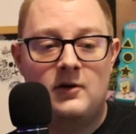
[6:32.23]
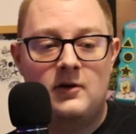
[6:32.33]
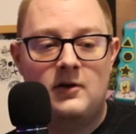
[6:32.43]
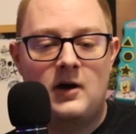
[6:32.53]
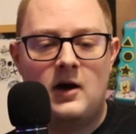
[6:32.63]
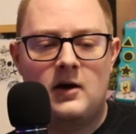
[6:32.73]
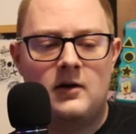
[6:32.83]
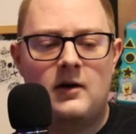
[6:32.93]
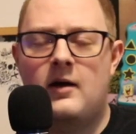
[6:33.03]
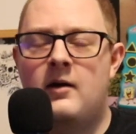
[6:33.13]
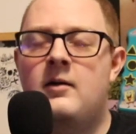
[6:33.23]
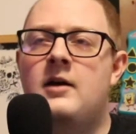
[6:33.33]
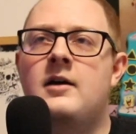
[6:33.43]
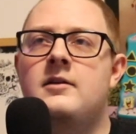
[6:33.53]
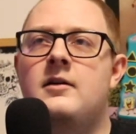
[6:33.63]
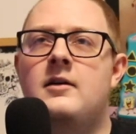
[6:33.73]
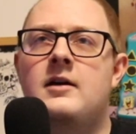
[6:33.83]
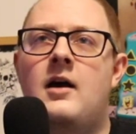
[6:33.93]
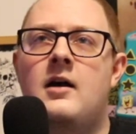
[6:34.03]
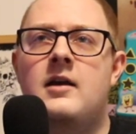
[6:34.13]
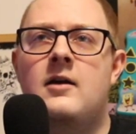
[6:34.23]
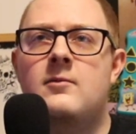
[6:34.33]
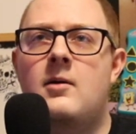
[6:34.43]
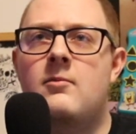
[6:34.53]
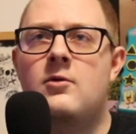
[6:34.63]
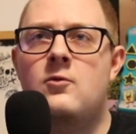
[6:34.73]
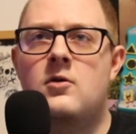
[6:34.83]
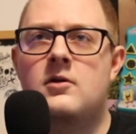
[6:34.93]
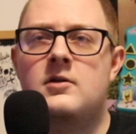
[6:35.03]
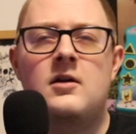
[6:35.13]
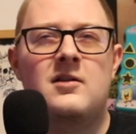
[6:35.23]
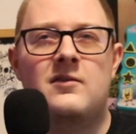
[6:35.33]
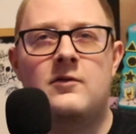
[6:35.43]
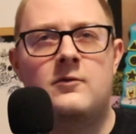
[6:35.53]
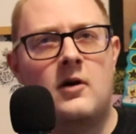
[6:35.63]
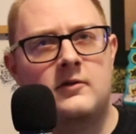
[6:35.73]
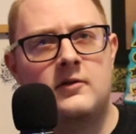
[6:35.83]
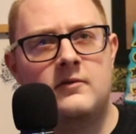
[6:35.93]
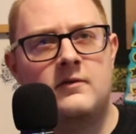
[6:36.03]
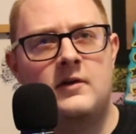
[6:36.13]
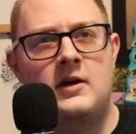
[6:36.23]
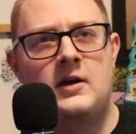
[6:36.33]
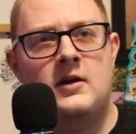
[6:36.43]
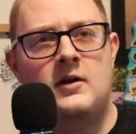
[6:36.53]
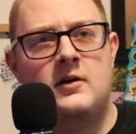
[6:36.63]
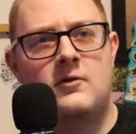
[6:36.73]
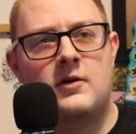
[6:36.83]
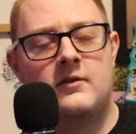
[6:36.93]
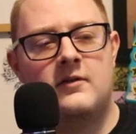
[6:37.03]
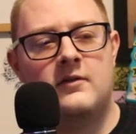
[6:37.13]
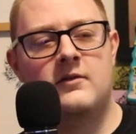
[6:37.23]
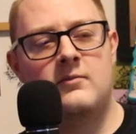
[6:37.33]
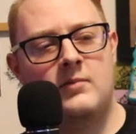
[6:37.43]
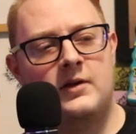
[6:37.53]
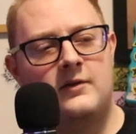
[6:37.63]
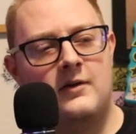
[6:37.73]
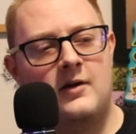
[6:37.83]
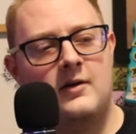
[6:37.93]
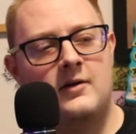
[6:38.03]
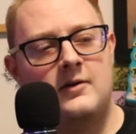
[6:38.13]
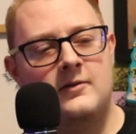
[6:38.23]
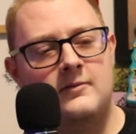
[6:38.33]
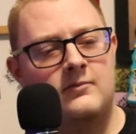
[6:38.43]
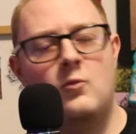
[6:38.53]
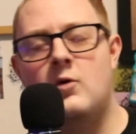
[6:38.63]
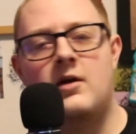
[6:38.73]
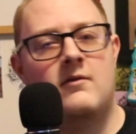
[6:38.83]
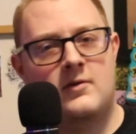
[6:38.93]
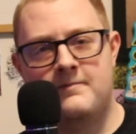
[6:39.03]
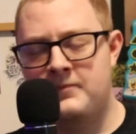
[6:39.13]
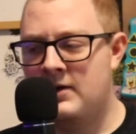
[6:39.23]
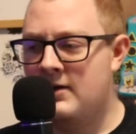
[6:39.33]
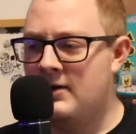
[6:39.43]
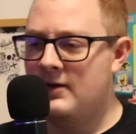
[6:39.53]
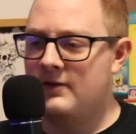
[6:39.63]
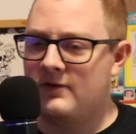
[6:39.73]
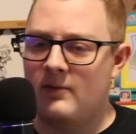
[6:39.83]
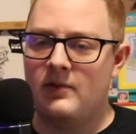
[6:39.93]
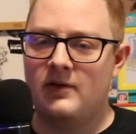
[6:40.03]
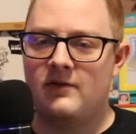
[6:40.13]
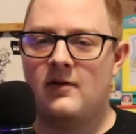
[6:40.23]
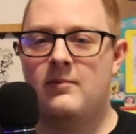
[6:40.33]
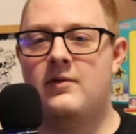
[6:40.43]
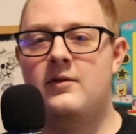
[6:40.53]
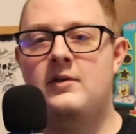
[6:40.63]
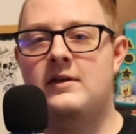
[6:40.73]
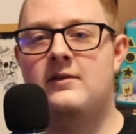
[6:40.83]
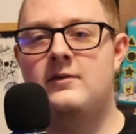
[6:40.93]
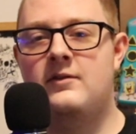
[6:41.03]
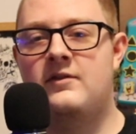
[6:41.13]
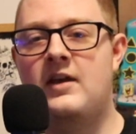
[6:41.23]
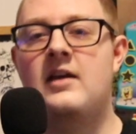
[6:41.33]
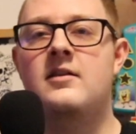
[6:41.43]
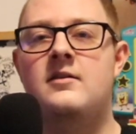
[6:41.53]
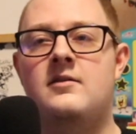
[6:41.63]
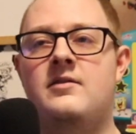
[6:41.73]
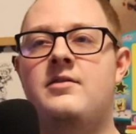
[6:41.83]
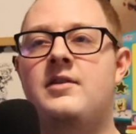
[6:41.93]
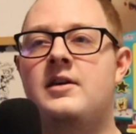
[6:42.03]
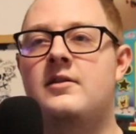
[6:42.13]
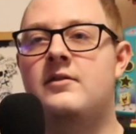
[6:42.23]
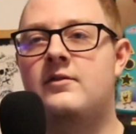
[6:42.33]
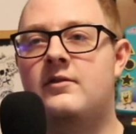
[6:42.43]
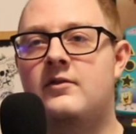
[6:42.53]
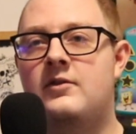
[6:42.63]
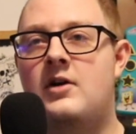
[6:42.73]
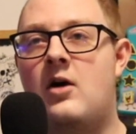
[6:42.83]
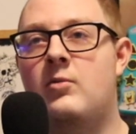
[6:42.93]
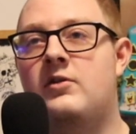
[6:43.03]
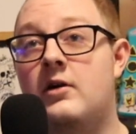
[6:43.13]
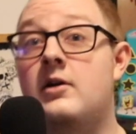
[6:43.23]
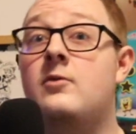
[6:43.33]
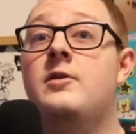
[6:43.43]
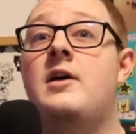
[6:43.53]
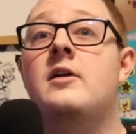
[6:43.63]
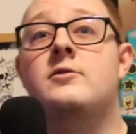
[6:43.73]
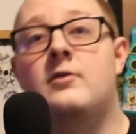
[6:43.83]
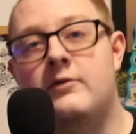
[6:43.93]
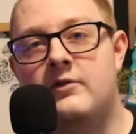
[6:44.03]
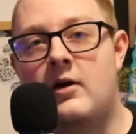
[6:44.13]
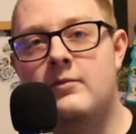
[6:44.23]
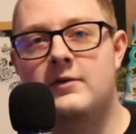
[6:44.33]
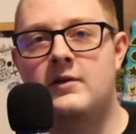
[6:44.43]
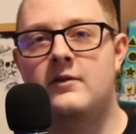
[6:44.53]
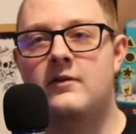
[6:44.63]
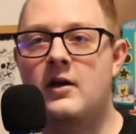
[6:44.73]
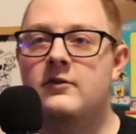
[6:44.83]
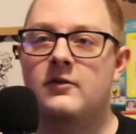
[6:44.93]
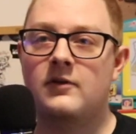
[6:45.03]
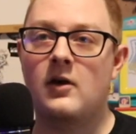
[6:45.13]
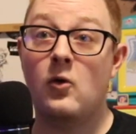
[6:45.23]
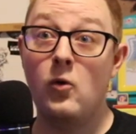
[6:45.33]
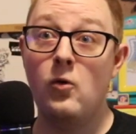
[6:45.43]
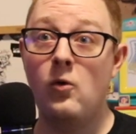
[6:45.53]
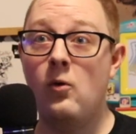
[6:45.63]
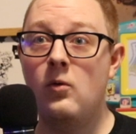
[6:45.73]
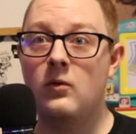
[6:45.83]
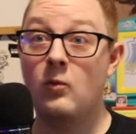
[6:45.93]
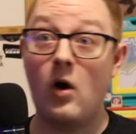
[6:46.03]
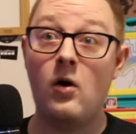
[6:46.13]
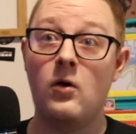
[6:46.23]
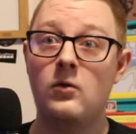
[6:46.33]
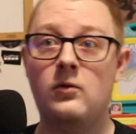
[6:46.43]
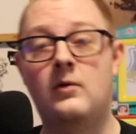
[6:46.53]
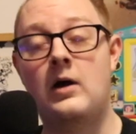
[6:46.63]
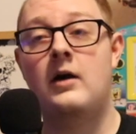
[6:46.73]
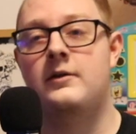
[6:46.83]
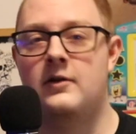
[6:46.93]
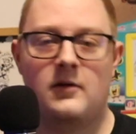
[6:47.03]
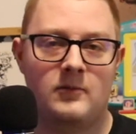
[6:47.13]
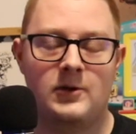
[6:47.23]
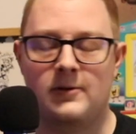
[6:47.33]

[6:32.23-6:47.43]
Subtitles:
I can't remember the word, not constructive criticism, but whatever. Some saying things, commentary with actual substance, not just like, ooh, whoa, wow, you know what I mean?